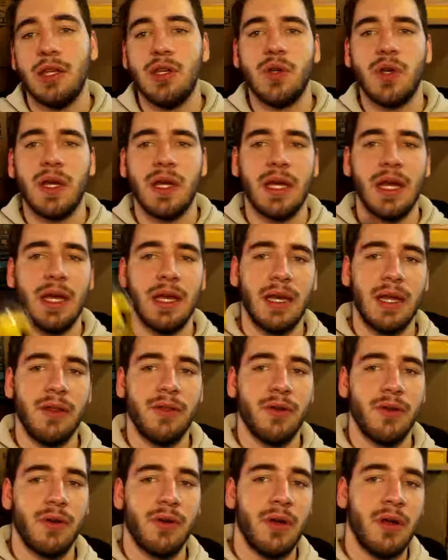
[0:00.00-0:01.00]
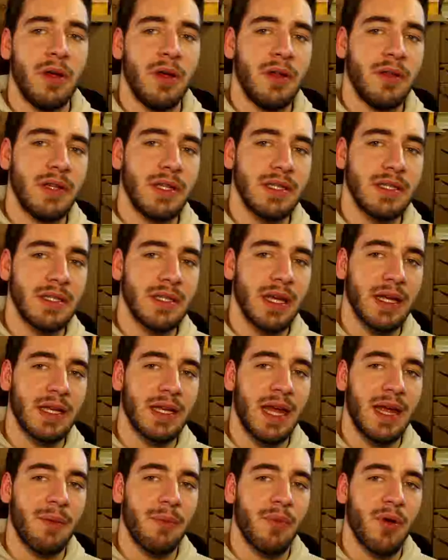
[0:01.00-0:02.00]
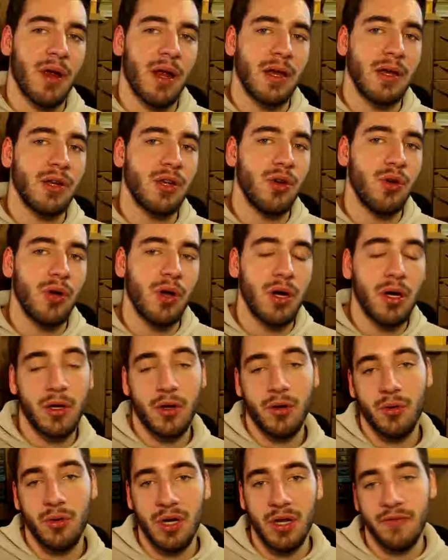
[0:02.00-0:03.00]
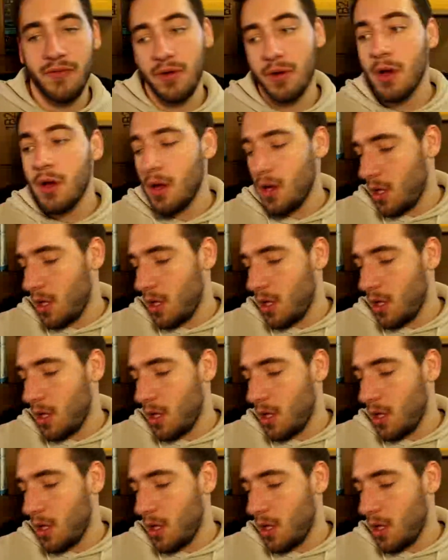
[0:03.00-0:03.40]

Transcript: You can get either, this is like name brand Goo Gone or whatever.